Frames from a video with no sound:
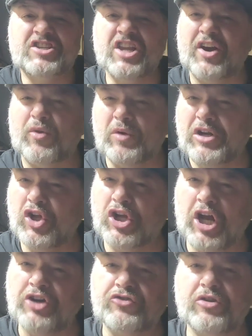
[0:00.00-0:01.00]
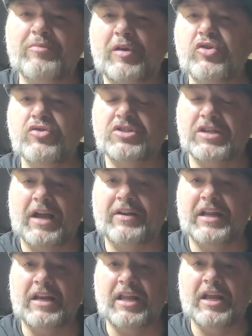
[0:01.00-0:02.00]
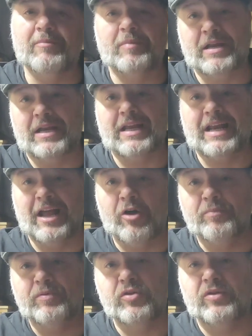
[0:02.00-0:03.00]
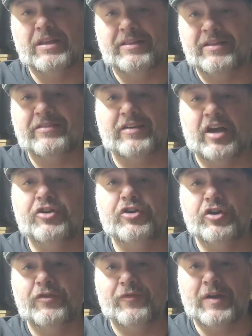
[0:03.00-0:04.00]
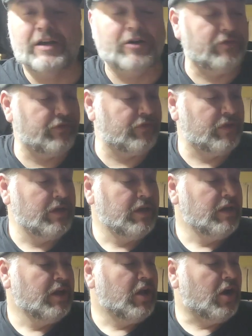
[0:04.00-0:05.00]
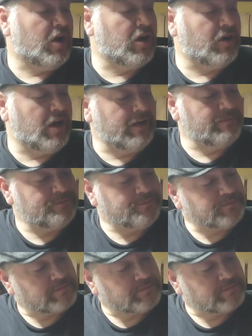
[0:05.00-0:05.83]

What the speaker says: It's not a real country blues sounding lick, but it can help you get this under your fingers. All right.